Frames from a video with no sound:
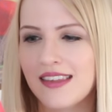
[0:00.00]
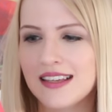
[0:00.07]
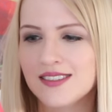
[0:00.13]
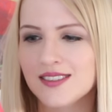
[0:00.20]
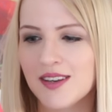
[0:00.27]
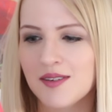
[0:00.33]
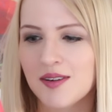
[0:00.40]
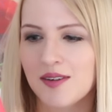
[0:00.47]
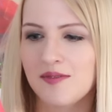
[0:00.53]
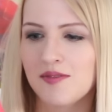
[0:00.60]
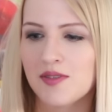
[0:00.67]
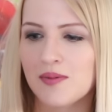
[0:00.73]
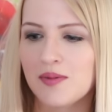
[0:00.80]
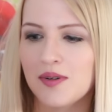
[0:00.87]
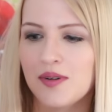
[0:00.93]
They're so
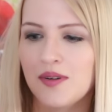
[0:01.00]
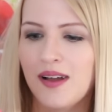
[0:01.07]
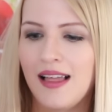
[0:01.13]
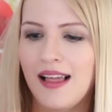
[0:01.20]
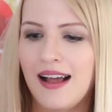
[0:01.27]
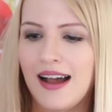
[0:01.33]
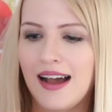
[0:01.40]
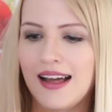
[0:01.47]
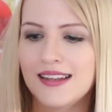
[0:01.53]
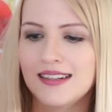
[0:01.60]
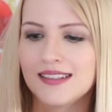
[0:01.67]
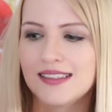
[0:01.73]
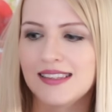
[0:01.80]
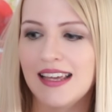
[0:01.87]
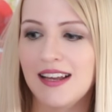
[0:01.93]
comfortable
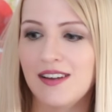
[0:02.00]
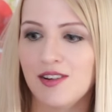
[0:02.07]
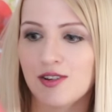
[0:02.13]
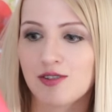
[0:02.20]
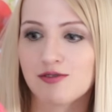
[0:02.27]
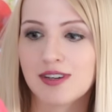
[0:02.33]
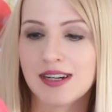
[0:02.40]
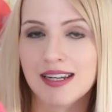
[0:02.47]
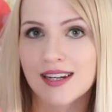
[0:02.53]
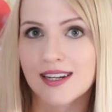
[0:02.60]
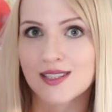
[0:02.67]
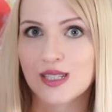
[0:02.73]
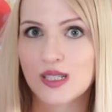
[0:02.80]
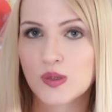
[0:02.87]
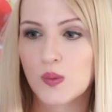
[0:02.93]
and they look really
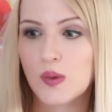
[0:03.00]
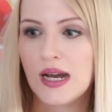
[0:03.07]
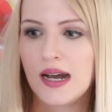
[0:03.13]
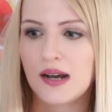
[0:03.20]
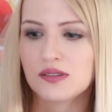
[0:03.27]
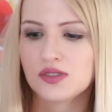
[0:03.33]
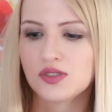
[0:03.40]
nice as well.